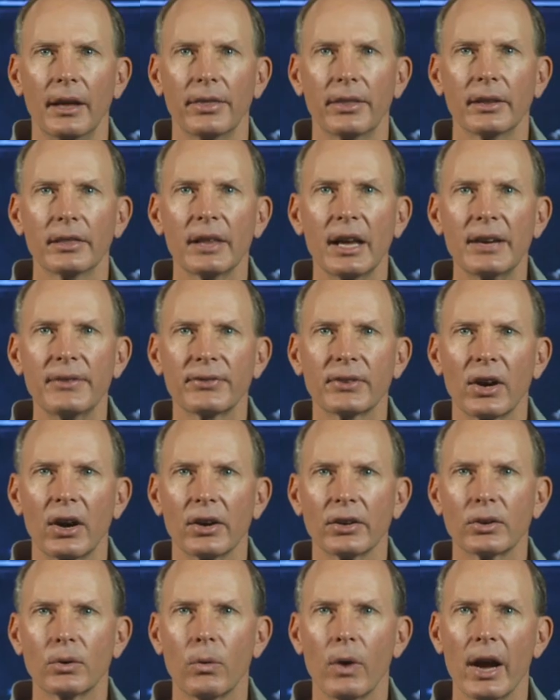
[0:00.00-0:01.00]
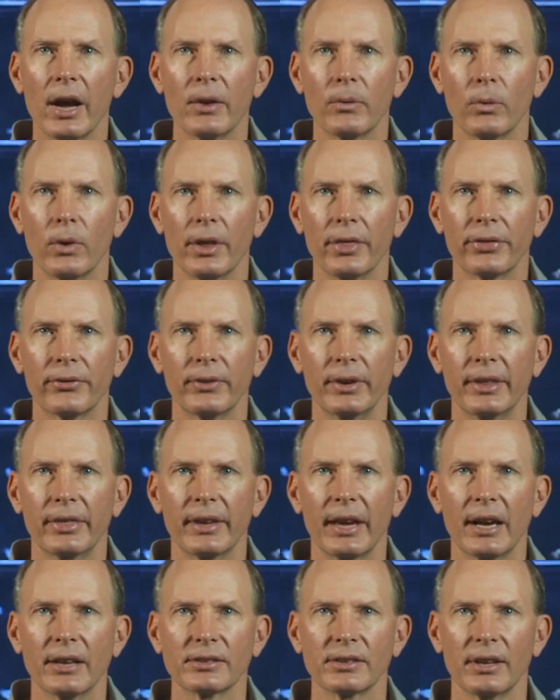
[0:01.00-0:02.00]
The Lifeguard Quiet One
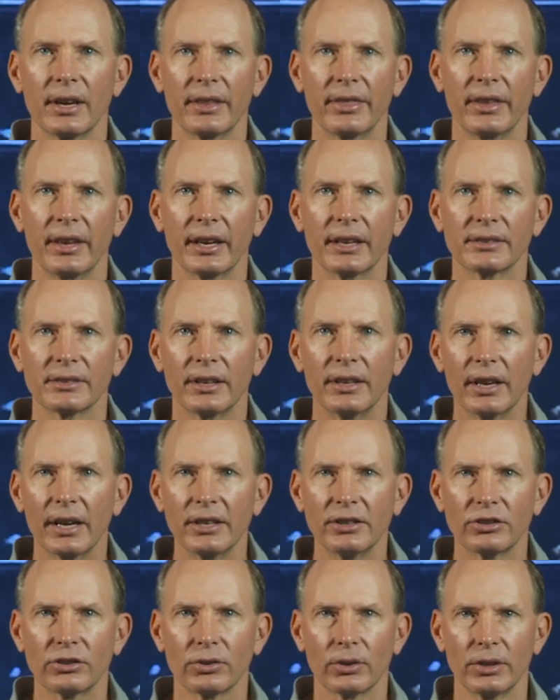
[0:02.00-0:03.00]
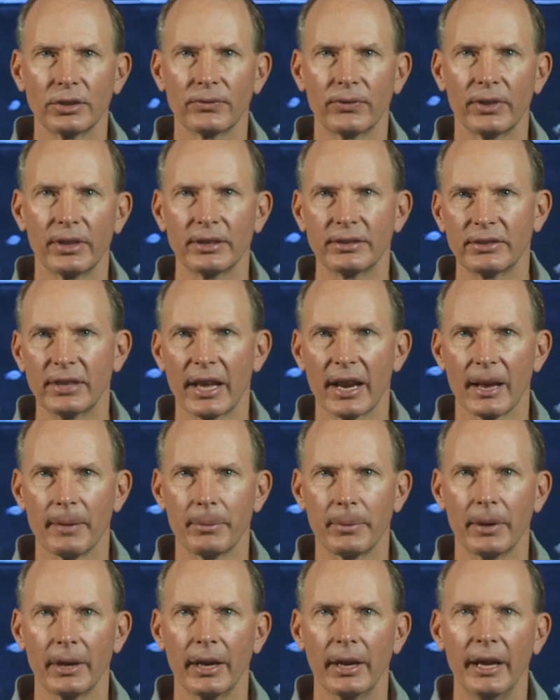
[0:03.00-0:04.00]
3000 I think is a nice choice for the setup.